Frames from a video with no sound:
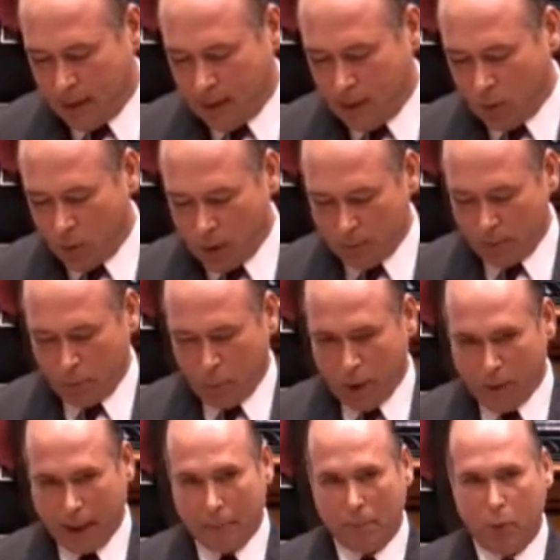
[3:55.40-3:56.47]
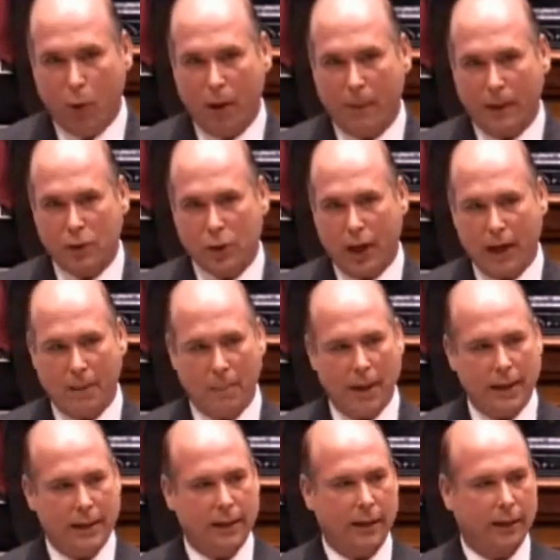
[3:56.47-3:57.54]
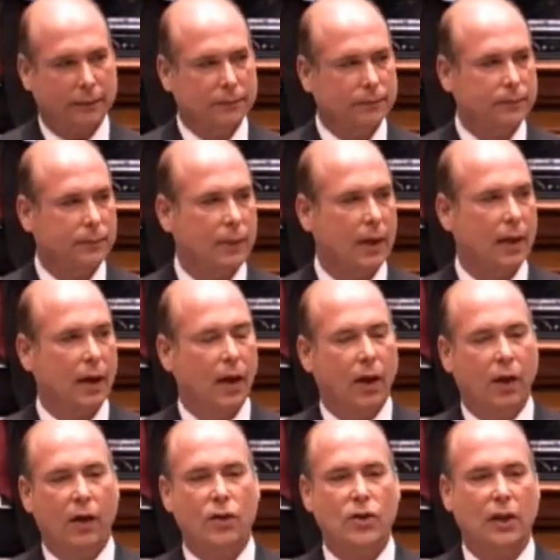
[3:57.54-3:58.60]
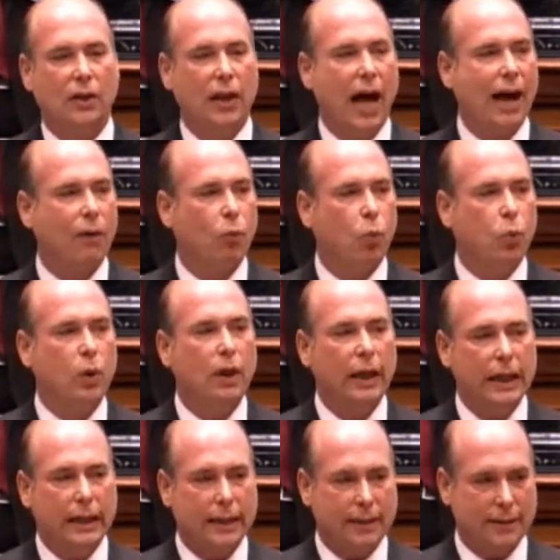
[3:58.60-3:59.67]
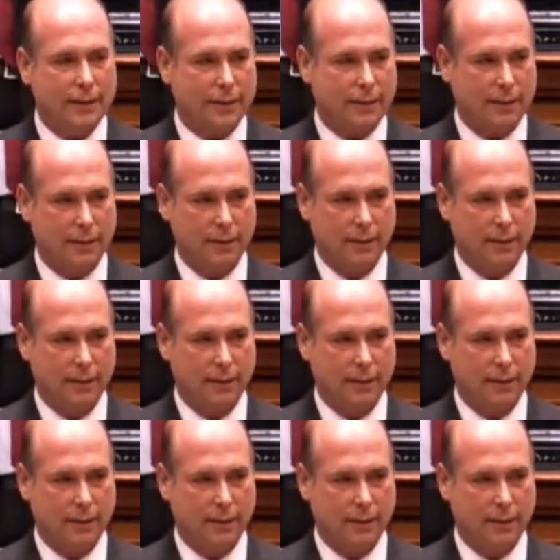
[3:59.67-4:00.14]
What point am I trying to make here? There's a lot of willingness